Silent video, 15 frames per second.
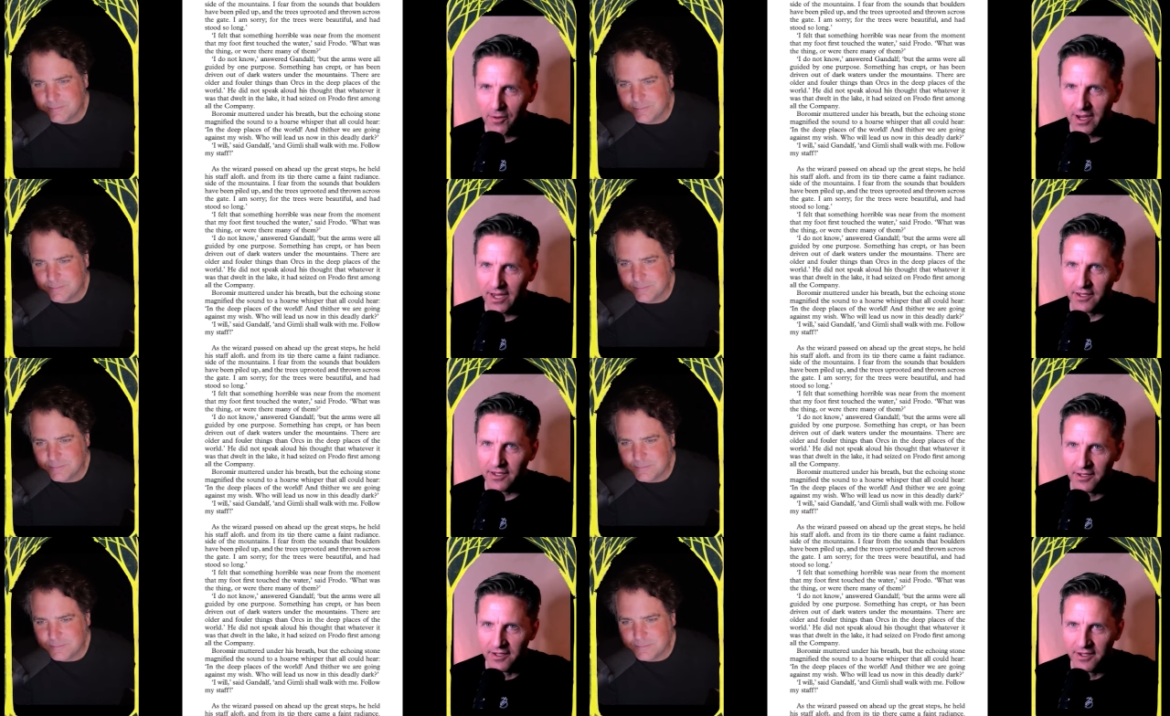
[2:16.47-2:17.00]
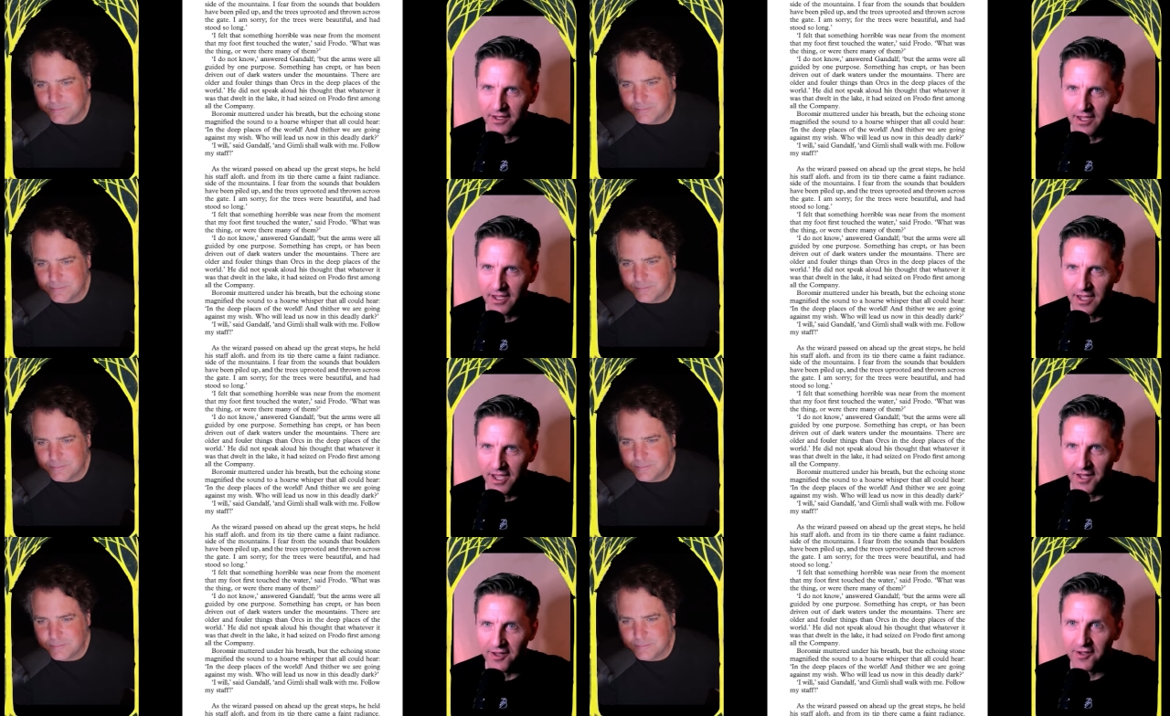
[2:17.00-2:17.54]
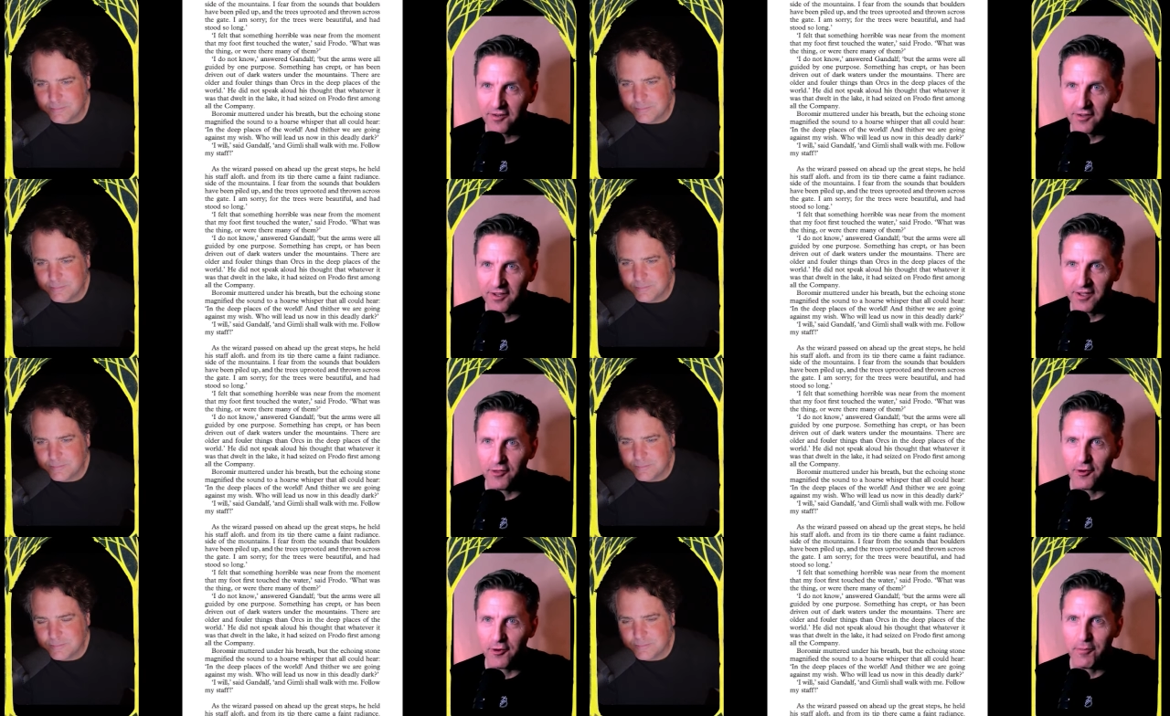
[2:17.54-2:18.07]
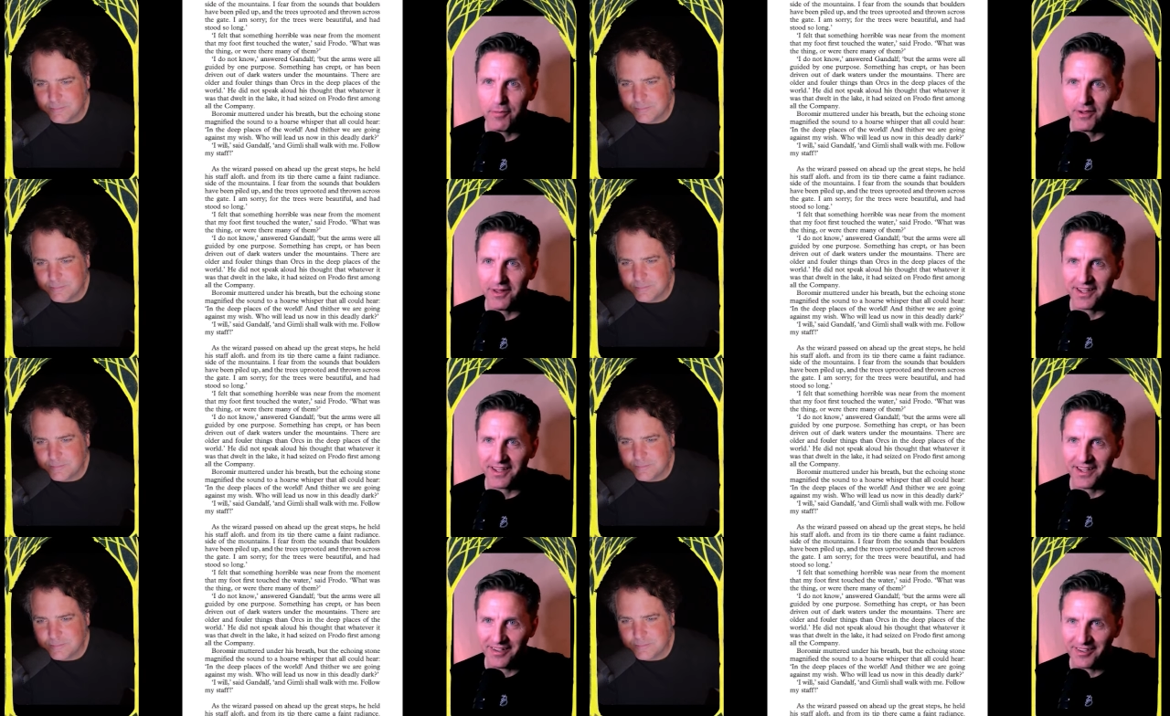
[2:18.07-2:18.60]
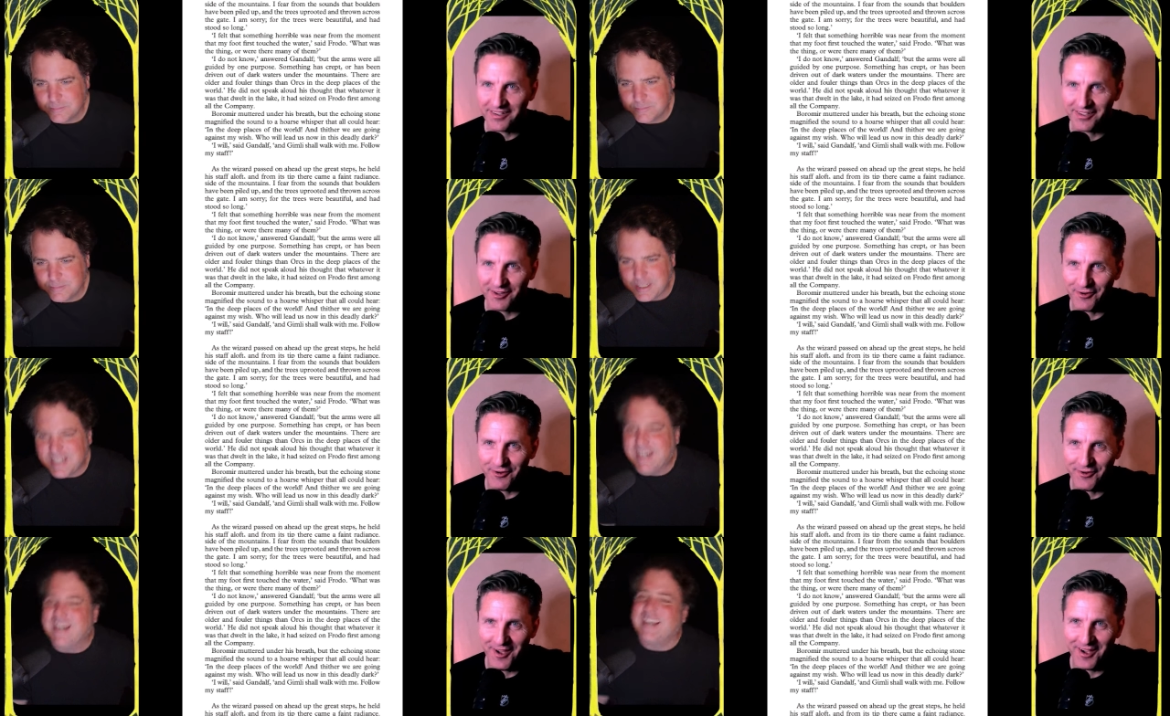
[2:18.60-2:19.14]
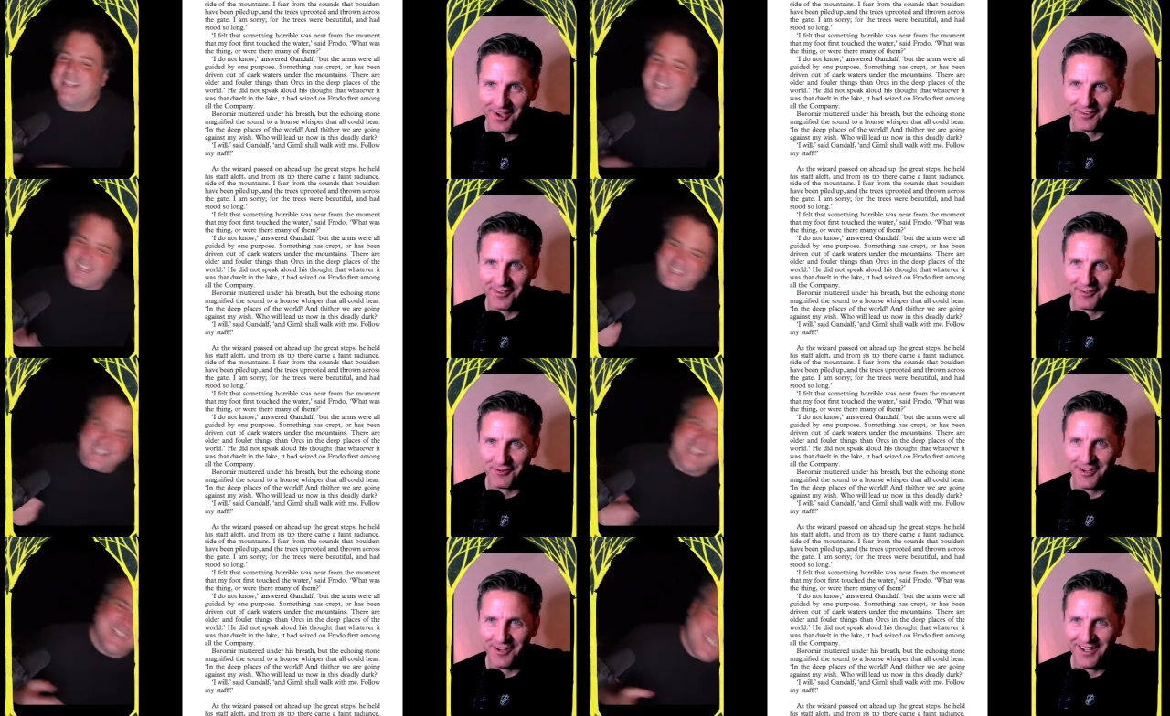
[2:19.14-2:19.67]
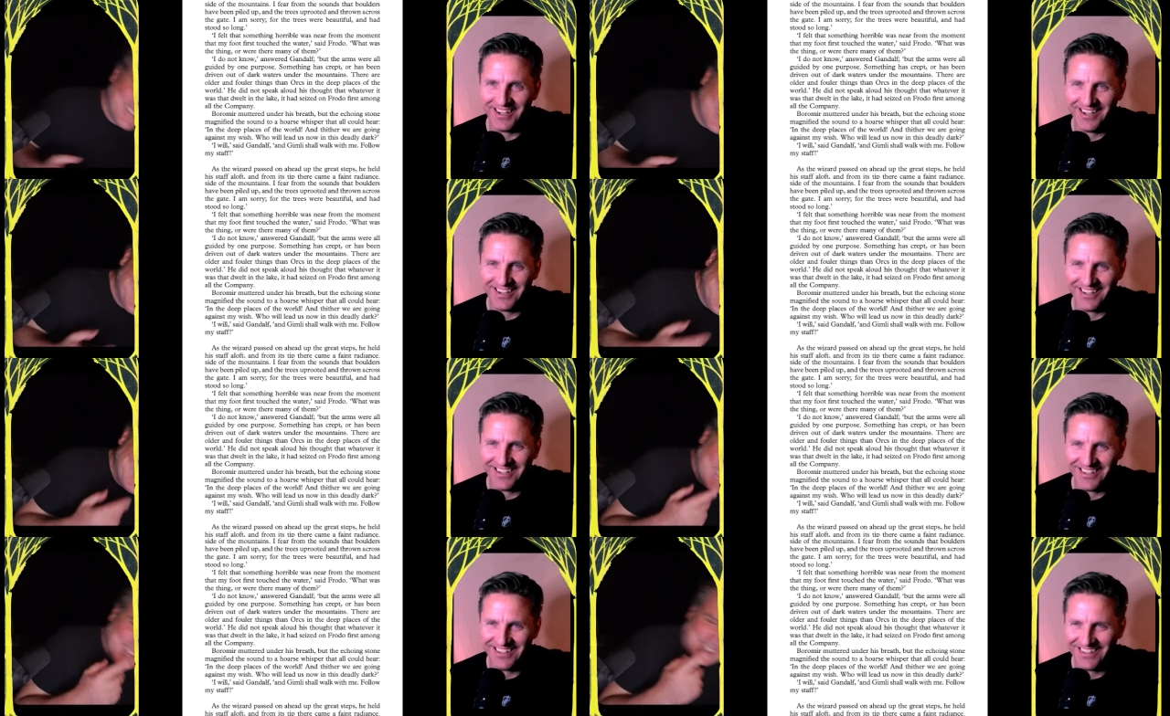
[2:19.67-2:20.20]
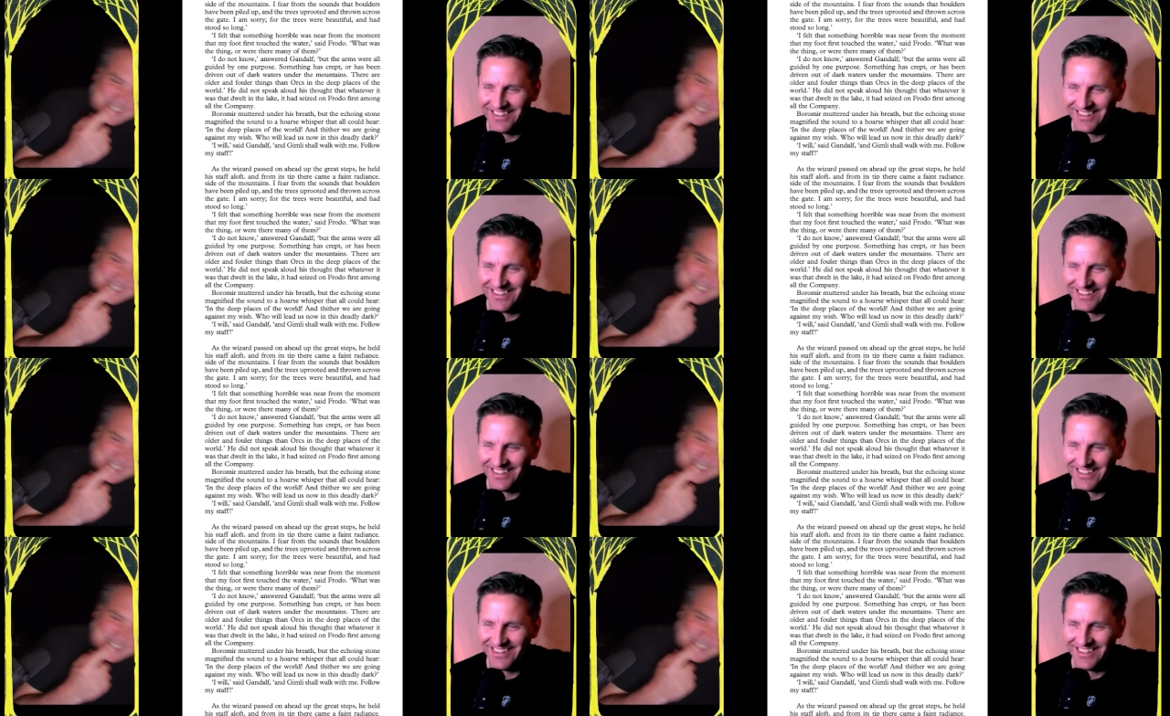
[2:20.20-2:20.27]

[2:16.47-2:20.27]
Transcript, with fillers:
Speaker 1: wait, it looks like he threw Bill against the rocks as well.